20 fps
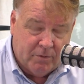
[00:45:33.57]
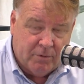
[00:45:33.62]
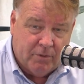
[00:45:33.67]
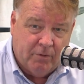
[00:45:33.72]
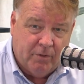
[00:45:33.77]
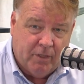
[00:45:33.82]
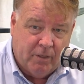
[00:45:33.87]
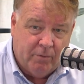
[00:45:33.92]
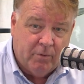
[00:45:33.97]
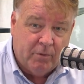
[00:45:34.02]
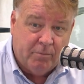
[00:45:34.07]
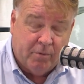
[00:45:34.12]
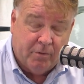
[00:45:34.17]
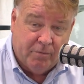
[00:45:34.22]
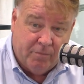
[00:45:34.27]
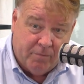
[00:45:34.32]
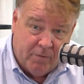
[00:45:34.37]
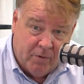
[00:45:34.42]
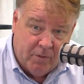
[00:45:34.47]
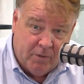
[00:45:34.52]
So they would
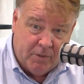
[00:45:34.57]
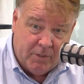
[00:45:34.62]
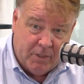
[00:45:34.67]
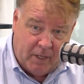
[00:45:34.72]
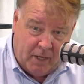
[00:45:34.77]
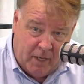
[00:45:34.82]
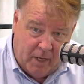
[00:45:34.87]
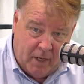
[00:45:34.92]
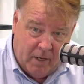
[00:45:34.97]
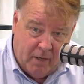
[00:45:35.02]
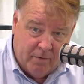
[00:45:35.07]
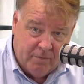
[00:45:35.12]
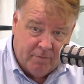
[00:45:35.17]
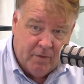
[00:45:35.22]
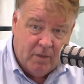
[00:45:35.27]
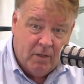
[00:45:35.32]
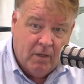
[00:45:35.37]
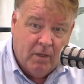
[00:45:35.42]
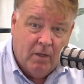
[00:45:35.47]
prefer to have